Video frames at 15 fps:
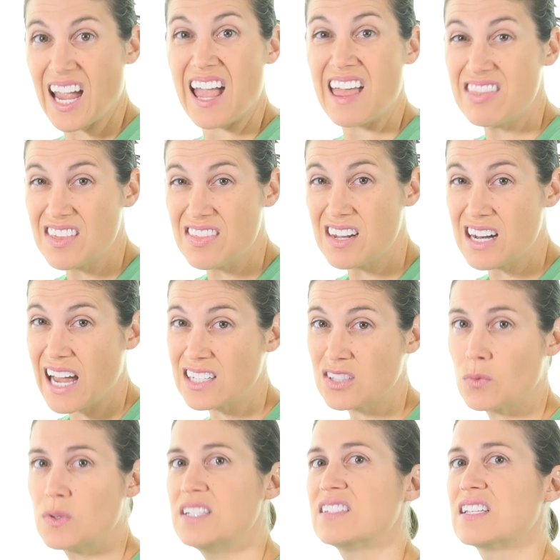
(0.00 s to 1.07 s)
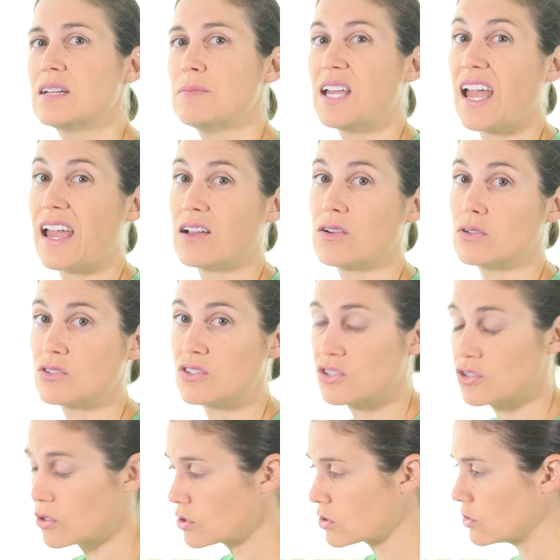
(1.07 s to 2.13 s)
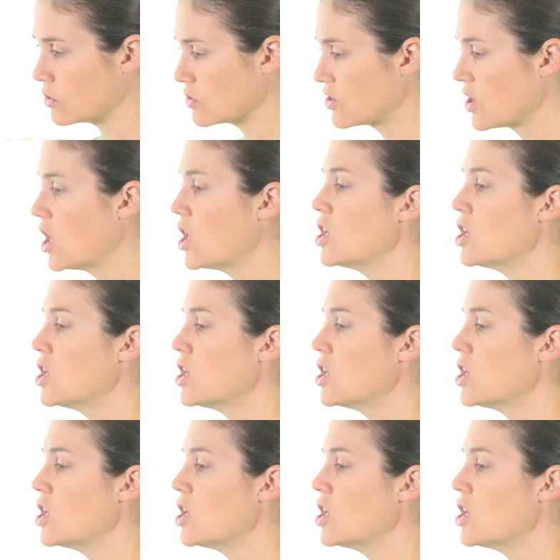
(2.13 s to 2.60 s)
And then the next one is going to be ankle circles.